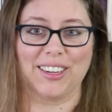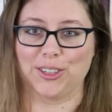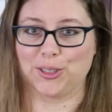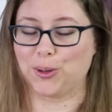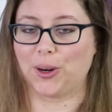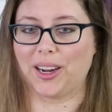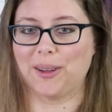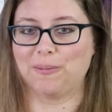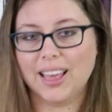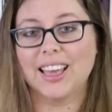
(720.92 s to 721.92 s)
in your story.
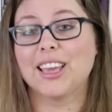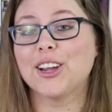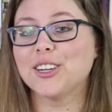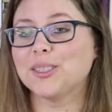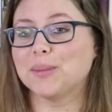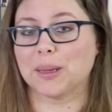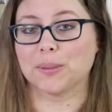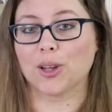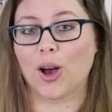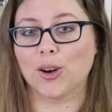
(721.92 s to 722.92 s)
Here are some
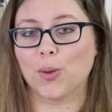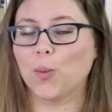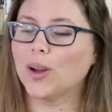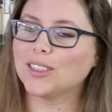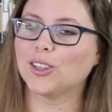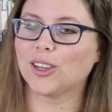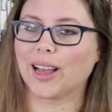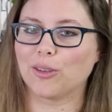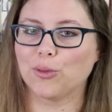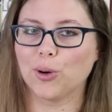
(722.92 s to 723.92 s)
tips on what to look
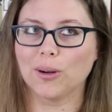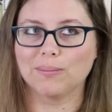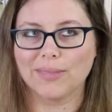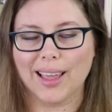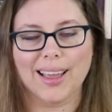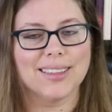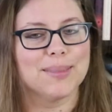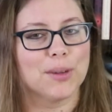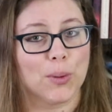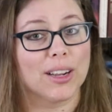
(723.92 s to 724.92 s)
out for and
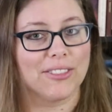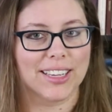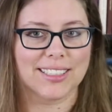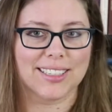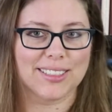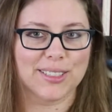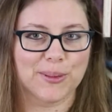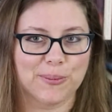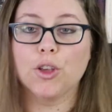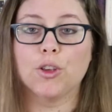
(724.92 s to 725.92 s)
some quick fixes.
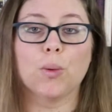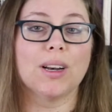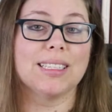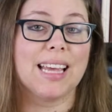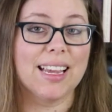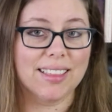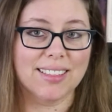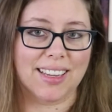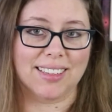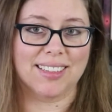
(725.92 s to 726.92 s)
You want to take the
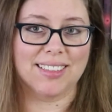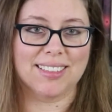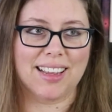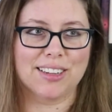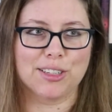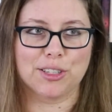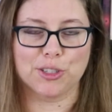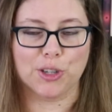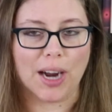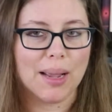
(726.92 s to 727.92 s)
sentence and
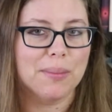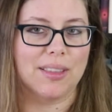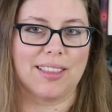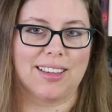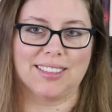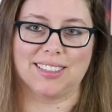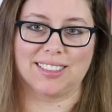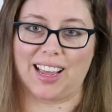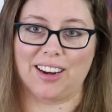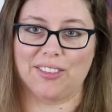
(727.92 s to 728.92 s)
describe the things
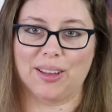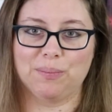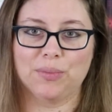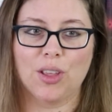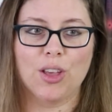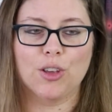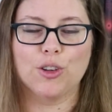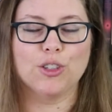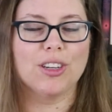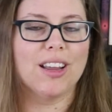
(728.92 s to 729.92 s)
inside of it.
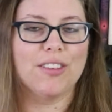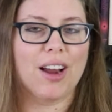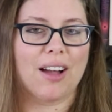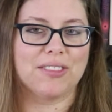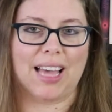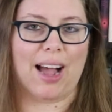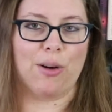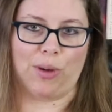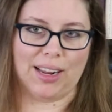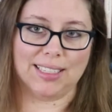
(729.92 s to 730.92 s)
You should never have to
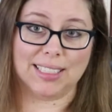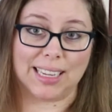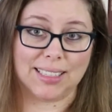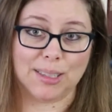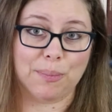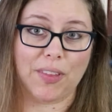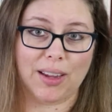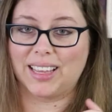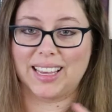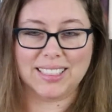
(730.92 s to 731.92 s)
outright state something,
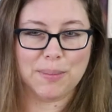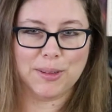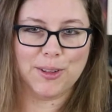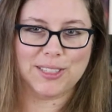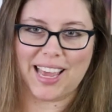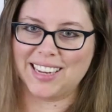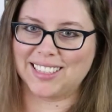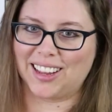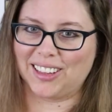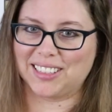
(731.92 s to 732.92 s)
except in those 8
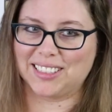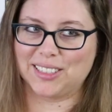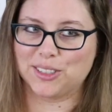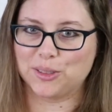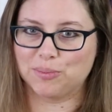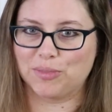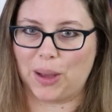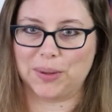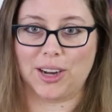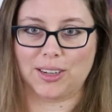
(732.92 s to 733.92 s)
telling scenes
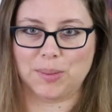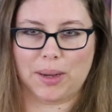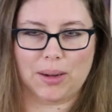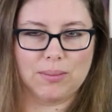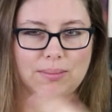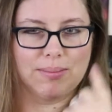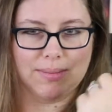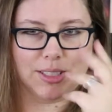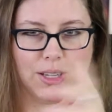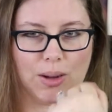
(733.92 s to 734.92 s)
that we talked about.
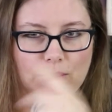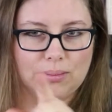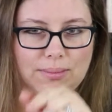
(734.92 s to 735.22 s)
So,